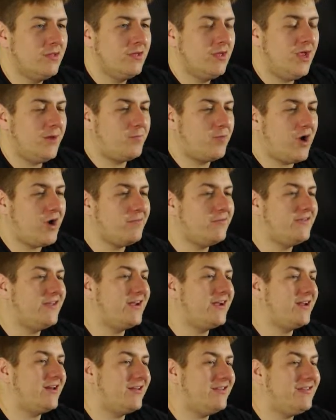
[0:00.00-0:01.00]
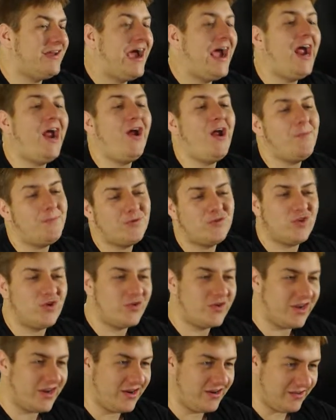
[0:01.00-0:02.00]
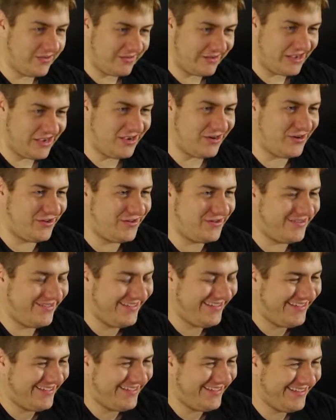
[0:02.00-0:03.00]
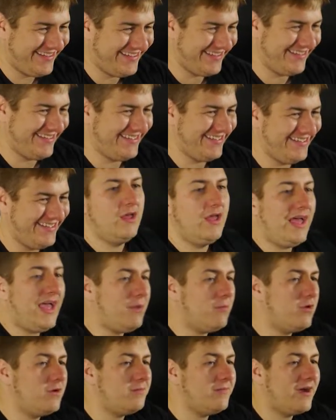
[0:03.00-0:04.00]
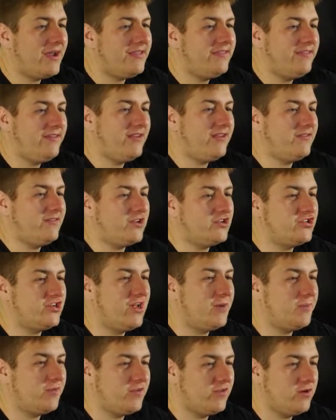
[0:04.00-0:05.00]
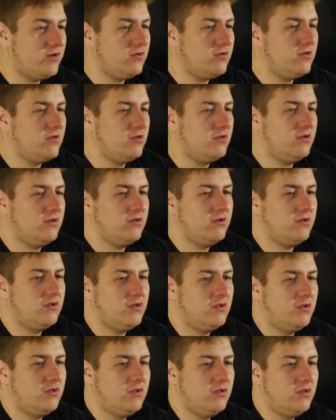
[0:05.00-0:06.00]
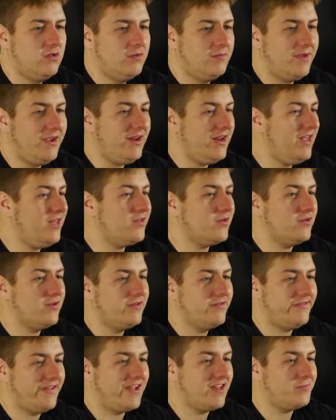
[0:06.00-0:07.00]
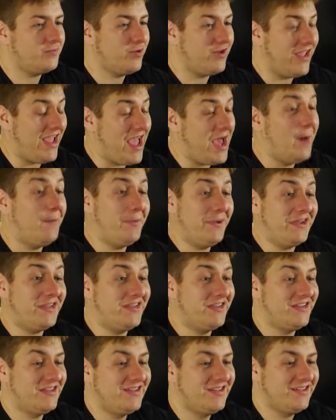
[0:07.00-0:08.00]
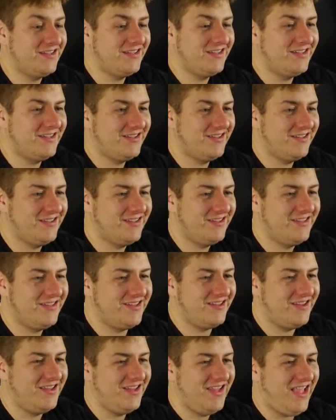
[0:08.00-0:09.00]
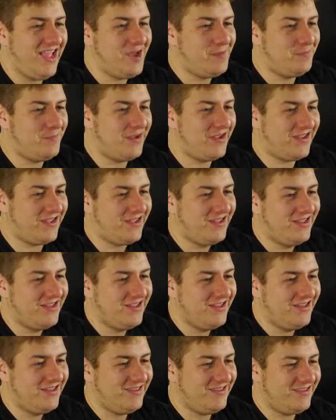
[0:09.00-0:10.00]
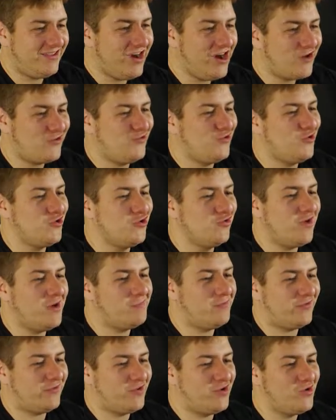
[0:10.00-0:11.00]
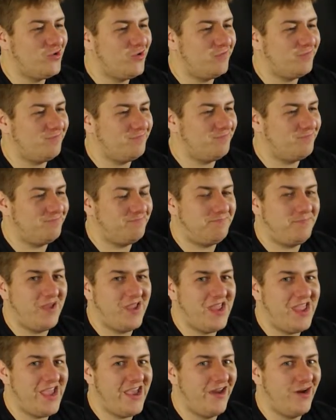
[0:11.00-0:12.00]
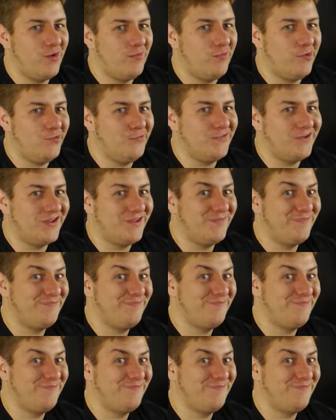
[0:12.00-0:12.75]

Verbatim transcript: It'd probably take an entire episode to get it inside. I wouldn't mind seeing such an episode. Me neither. Sounds pretty epic. Yeah, epic Doctor Who episode of piano moving.